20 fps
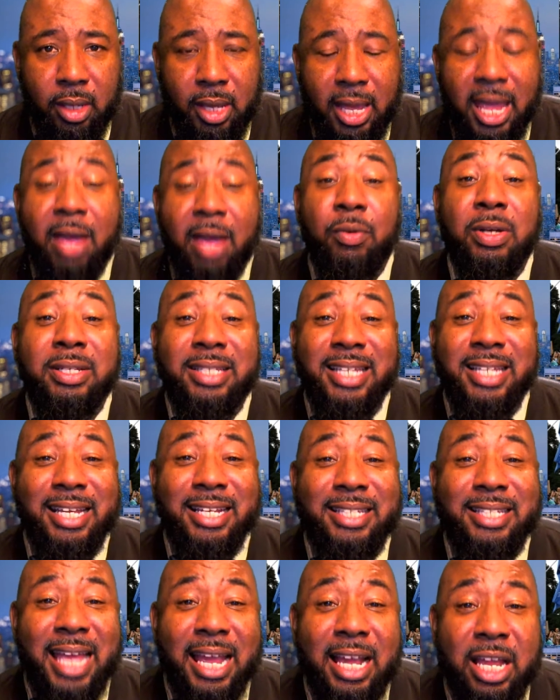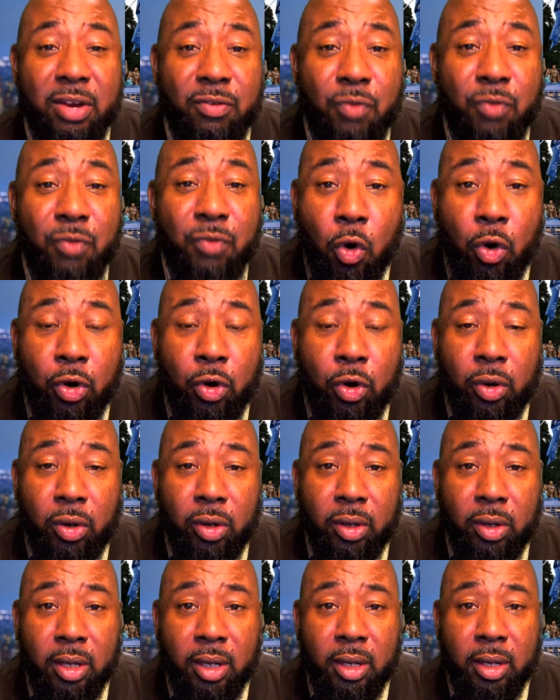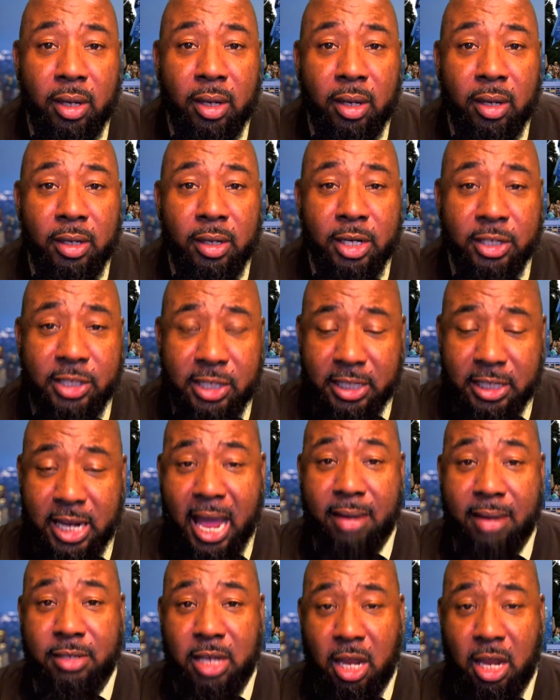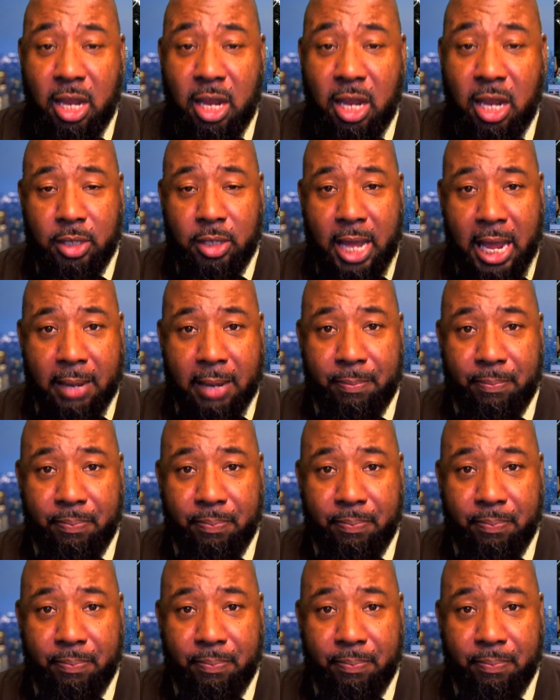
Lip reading: It was an executive order. There's a timetable to that.